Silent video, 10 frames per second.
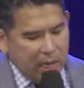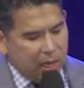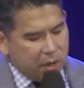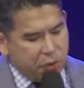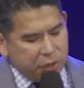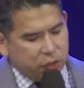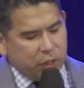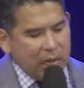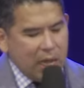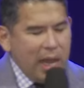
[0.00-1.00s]
a
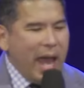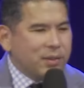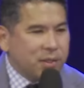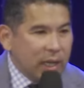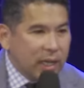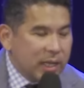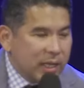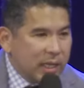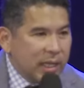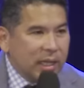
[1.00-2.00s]
Christian classic
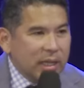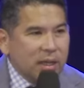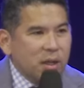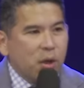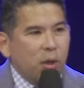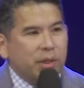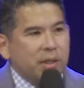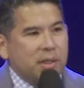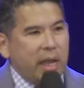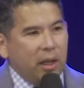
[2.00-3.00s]
called "The
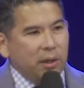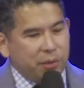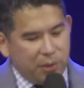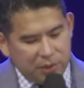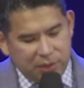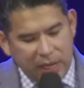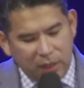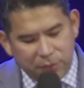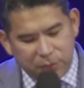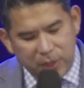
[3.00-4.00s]
Tale of A
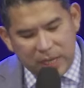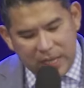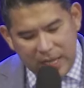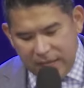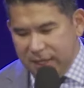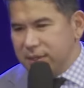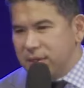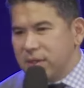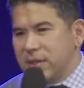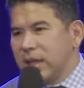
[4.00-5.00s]
Tale of Three
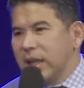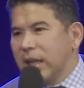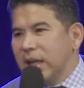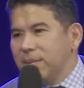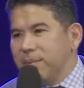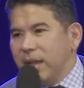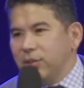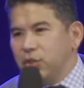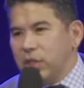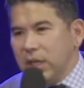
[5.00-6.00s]
Kings" by
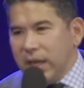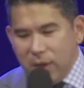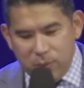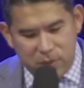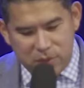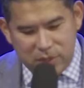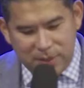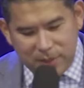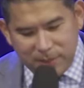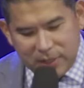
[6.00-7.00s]
Gene Edwards, and I'm
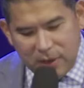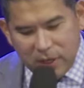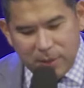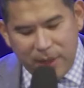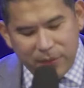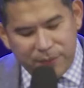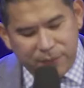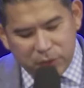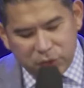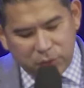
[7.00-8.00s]
going to be talking about the
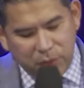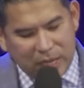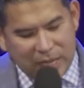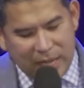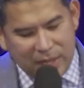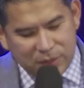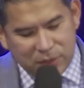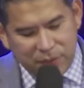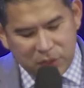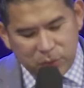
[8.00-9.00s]
first three kings
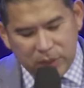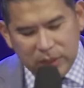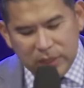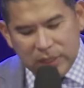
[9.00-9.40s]
of Israel.